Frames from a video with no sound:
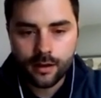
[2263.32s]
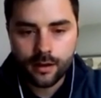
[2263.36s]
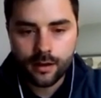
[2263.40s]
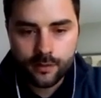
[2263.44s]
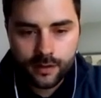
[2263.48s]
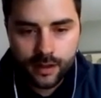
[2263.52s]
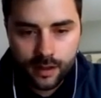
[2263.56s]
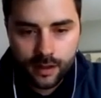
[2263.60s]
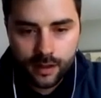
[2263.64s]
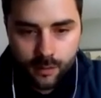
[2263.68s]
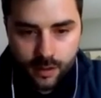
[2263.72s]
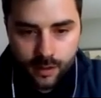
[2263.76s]

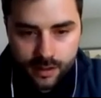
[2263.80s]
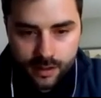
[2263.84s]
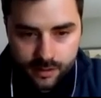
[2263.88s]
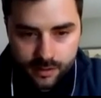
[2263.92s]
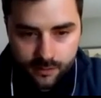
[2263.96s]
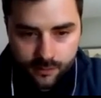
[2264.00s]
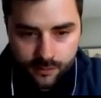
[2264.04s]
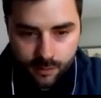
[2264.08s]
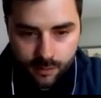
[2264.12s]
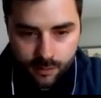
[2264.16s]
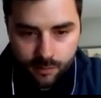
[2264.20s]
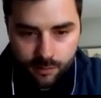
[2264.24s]
I've got a
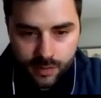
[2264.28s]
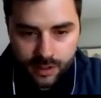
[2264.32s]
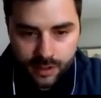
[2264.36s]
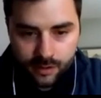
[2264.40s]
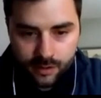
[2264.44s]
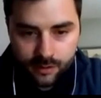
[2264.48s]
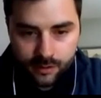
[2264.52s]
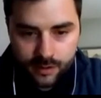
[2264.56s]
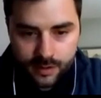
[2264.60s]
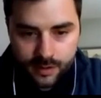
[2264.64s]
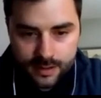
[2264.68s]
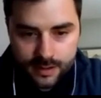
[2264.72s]
question from
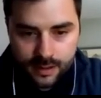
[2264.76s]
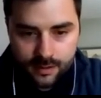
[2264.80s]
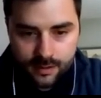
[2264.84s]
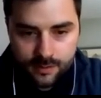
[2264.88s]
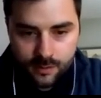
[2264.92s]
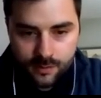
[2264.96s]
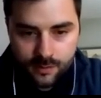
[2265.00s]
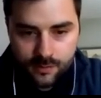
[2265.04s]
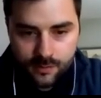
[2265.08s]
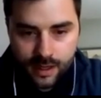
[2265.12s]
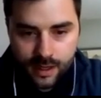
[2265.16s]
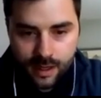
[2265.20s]
Bill. He says,
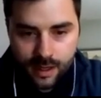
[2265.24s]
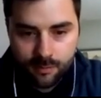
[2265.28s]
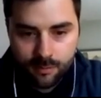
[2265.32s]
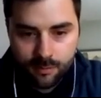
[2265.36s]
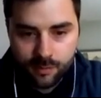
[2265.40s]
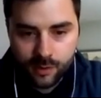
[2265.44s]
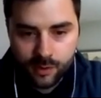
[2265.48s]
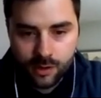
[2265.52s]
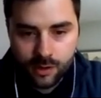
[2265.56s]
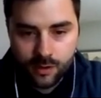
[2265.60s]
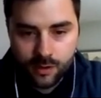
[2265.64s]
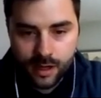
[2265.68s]
we've got
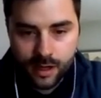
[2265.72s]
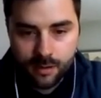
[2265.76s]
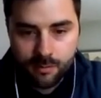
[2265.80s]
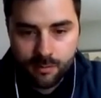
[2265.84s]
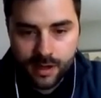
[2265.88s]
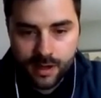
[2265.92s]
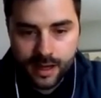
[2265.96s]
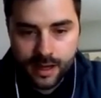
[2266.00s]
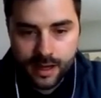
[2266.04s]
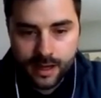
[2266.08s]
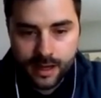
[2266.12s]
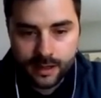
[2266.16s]

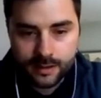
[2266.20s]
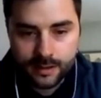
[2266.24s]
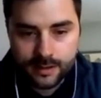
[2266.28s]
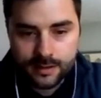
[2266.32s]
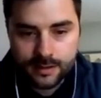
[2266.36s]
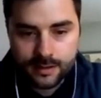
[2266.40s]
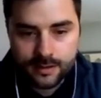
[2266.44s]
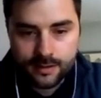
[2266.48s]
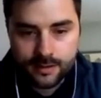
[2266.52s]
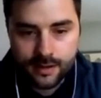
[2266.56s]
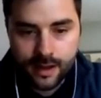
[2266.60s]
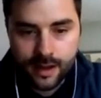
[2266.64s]
ProDine bags
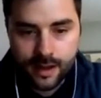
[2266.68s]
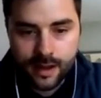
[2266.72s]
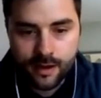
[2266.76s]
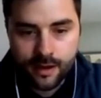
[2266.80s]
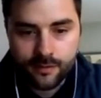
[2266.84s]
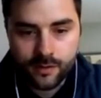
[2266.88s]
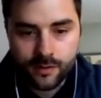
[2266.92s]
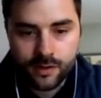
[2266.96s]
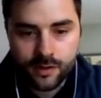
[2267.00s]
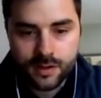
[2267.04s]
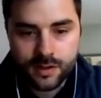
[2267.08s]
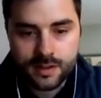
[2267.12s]
that
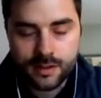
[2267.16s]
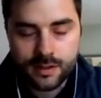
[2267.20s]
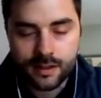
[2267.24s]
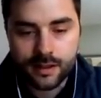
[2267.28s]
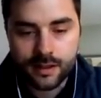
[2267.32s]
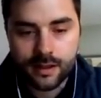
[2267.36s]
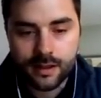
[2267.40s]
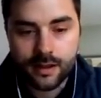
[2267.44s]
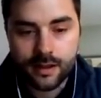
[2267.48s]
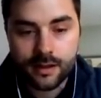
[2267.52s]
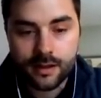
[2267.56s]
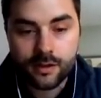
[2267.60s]
have
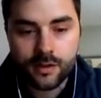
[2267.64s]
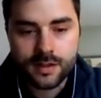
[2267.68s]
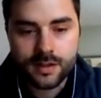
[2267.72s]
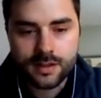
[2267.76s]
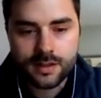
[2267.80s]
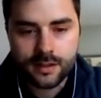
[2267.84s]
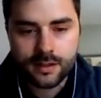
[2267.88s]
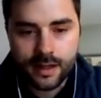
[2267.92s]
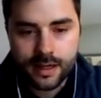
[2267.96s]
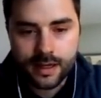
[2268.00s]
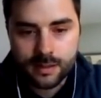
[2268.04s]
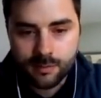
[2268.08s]

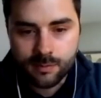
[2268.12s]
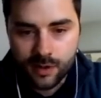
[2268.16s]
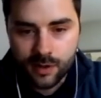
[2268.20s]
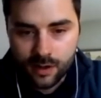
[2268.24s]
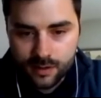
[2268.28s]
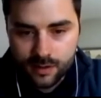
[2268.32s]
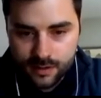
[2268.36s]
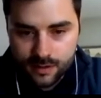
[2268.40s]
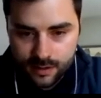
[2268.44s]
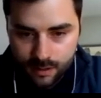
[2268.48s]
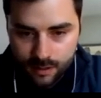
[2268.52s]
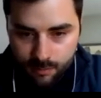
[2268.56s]
crystallized
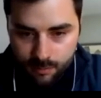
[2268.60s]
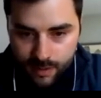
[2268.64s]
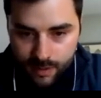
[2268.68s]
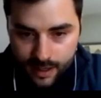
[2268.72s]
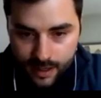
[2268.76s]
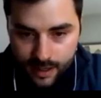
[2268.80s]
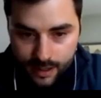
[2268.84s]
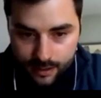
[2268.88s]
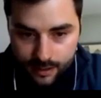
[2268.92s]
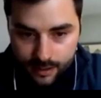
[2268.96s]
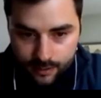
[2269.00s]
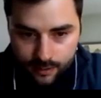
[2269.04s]
parts in the
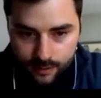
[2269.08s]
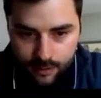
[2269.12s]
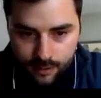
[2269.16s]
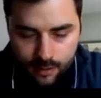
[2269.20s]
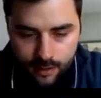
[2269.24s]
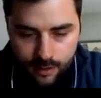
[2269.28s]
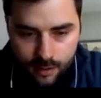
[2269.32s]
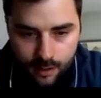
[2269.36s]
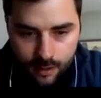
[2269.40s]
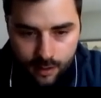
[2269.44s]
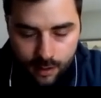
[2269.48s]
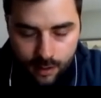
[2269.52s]
bag.
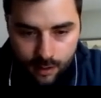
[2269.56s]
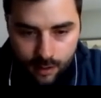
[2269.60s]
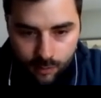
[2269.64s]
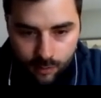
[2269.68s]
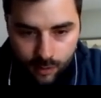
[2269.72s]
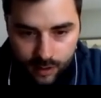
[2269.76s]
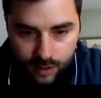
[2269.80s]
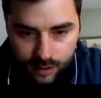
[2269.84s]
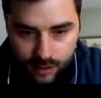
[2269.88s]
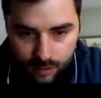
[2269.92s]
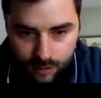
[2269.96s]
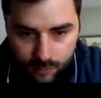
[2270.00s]

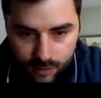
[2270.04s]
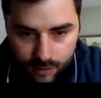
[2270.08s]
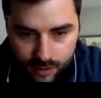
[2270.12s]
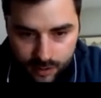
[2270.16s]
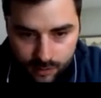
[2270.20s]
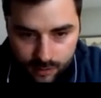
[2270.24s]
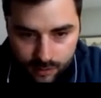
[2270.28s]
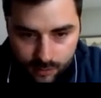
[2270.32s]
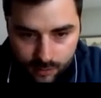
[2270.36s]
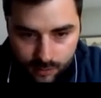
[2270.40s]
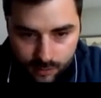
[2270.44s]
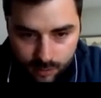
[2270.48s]
What can we
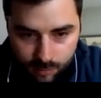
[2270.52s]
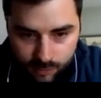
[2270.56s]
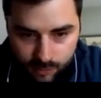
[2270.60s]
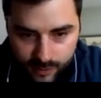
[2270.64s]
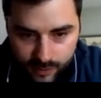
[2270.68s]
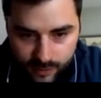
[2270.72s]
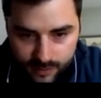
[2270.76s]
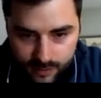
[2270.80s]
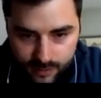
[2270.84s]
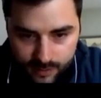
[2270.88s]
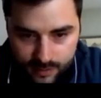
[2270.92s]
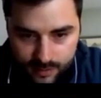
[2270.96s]
do to
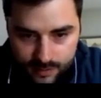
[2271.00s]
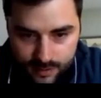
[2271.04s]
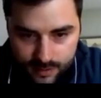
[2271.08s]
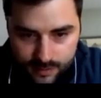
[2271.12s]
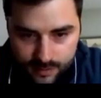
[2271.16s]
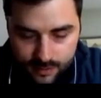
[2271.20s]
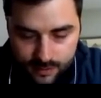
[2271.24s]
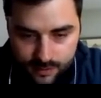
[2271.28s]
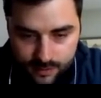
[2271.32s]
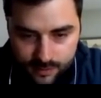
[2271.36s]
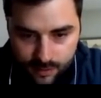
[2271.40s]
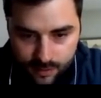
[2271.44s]
prevent this?
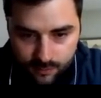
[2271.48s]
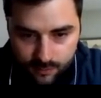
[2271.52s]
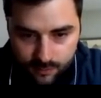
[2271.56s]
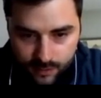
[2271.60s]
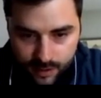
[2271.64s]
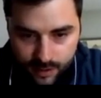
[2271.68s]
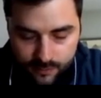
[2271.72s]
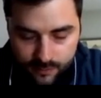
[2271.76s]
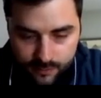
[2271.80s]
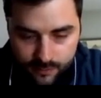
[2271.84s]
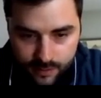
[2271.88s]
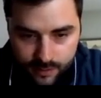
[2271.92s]
Is a shelf
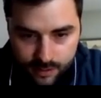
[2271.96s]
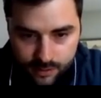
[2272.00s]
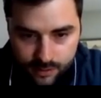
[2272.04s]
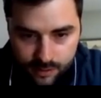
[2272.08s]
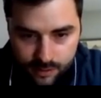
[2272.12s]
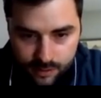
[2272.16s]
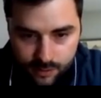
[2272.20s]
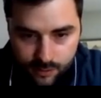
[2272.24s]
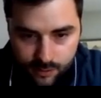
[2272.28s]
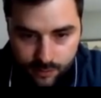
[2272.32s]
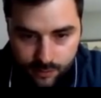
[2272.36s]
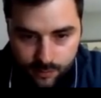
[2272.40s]
life
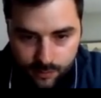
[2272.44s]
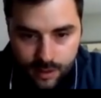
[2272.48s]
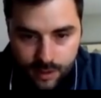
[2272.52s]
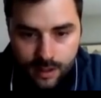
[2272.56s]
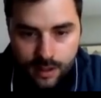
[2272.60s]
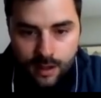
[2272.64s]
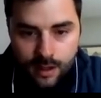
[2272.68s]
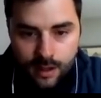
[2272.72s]
issue.